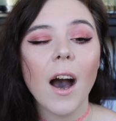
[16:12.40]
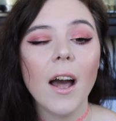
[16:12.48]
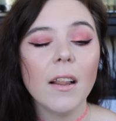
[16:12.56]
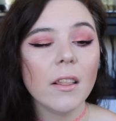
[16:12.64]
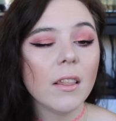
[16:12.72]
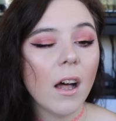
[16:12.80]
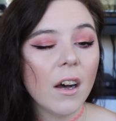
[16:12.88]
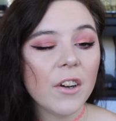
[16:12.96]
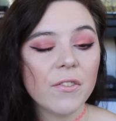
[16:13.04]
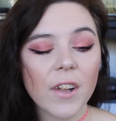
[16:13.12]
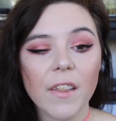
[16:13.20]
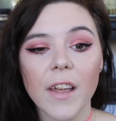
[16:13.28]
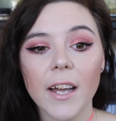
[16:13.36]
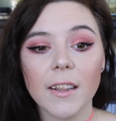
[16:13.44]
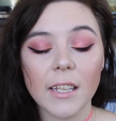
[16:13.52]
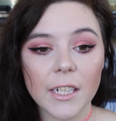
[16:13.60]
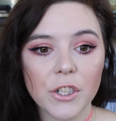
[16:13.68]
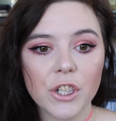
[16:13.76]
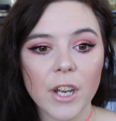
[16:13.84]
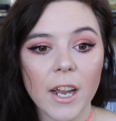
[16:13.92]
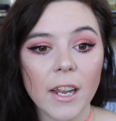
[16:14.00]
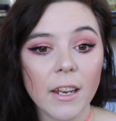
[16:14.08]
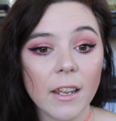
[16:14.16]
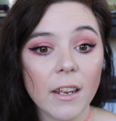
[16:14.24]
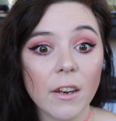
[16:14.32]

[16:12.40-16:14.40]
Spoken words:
I love that lid shade.